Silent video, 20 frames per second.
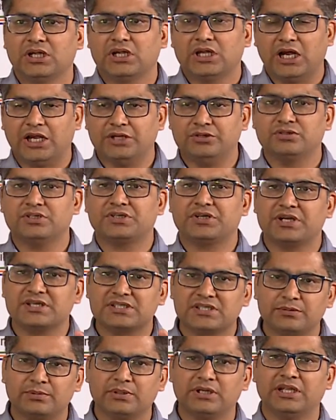I use a
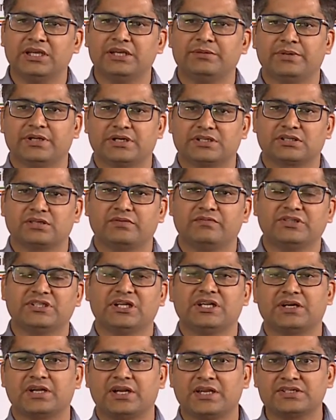traceable elements which
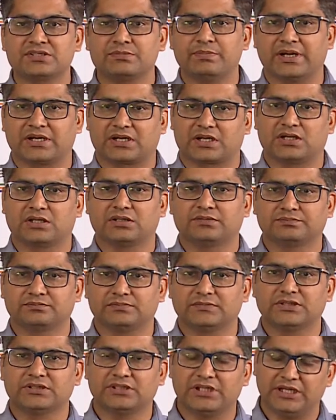are traced back
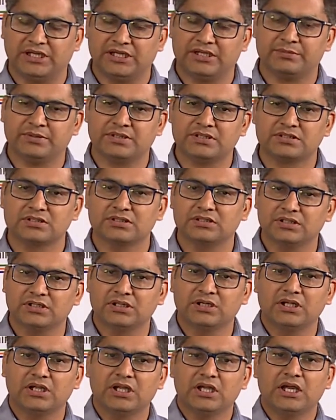the elements,
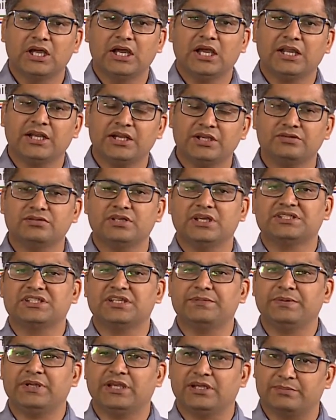and I use
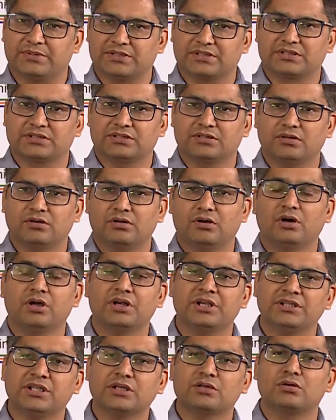ICP MS or
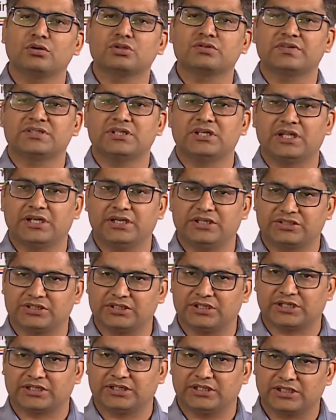in the closed vessel dilution
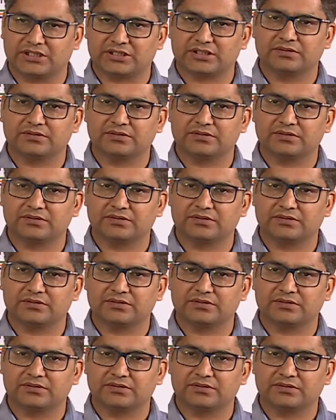technique.